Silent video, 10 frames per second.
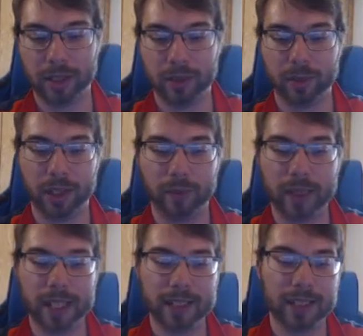Man,
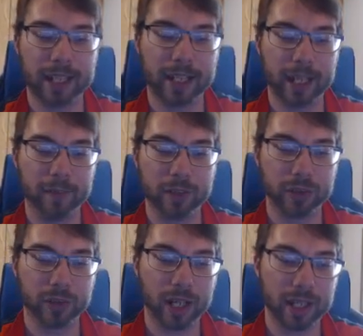why did I have to
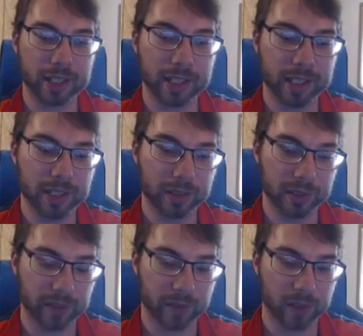draw the
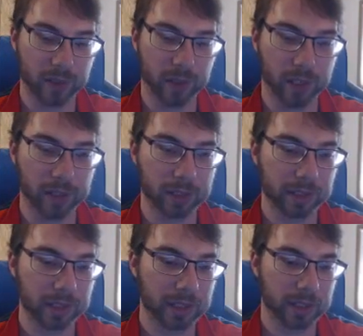Neos of all
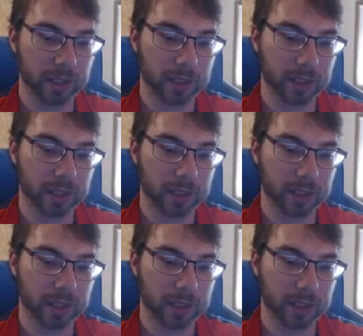cards?